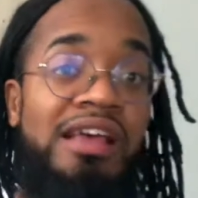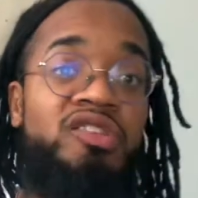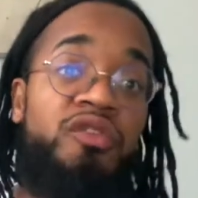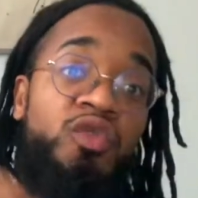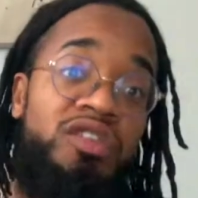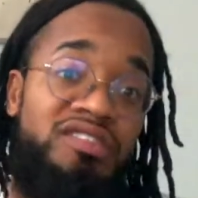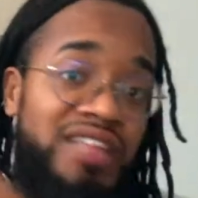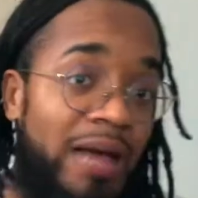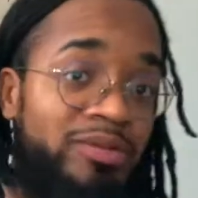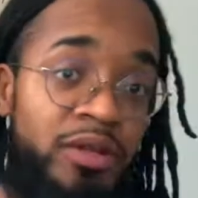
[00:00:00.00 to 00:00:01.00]
So if you can
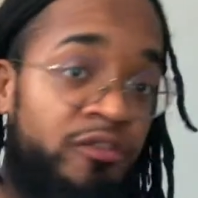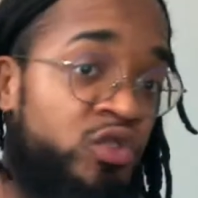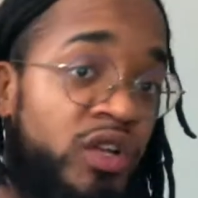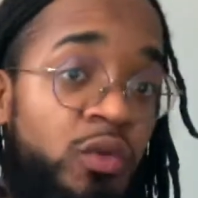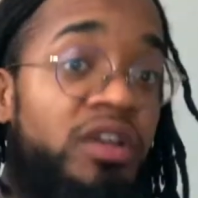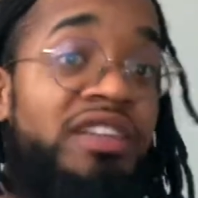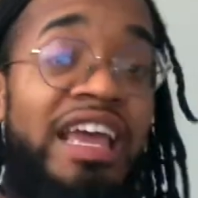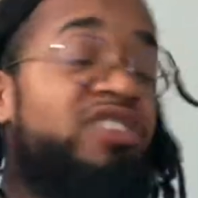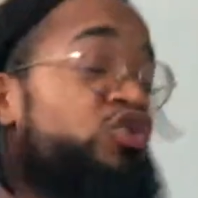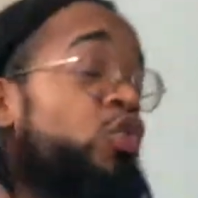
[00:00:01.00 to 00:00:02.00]
stop something for 21
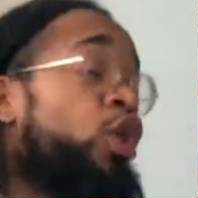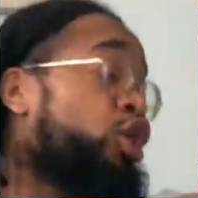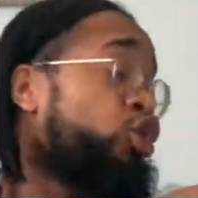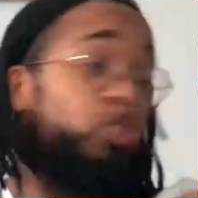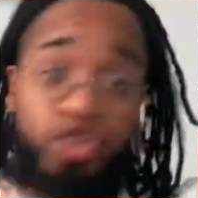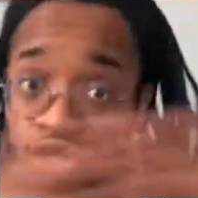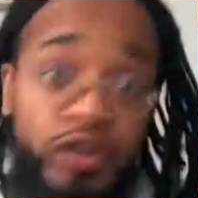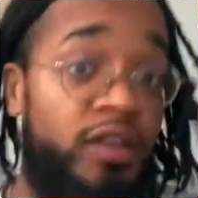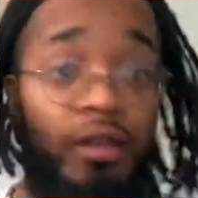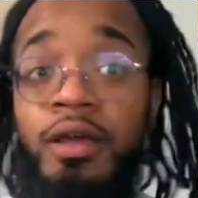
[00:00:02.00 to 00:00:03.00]
days, you are good.